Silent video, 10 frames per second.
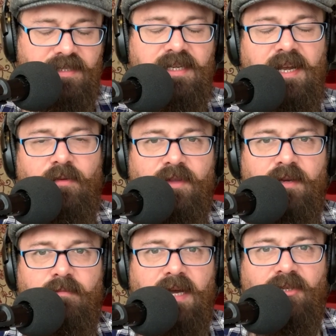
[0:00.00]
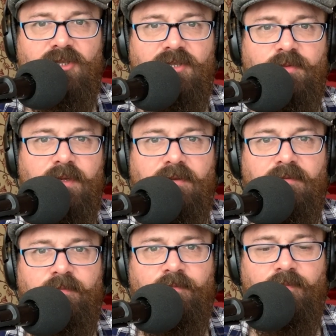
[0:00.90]
sound that it matches
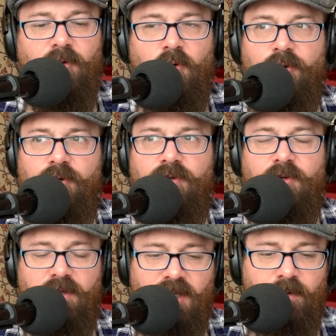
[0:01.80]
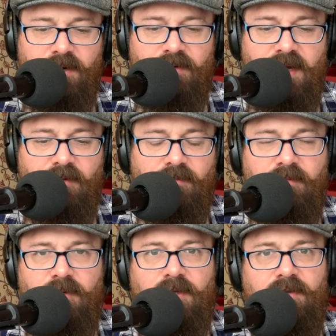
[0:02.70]
with. Or you can do it the other way around.
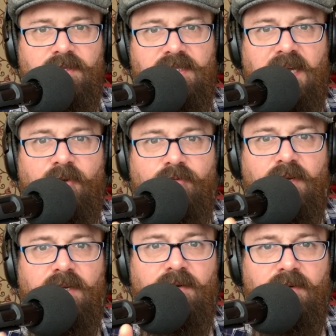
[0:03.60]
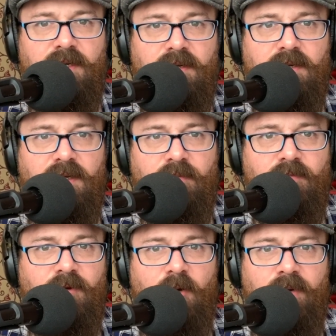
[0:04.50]
Look at the sound written
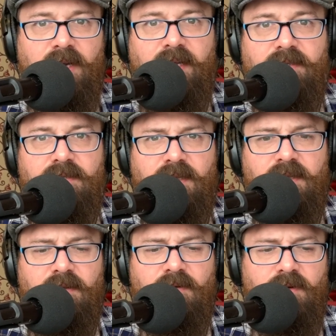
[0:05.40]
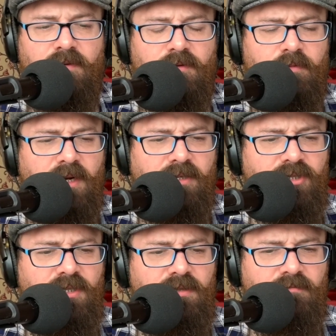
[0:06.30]
in Roman letters. I think they call it
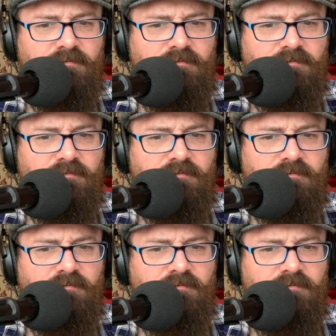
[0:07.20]
romaji.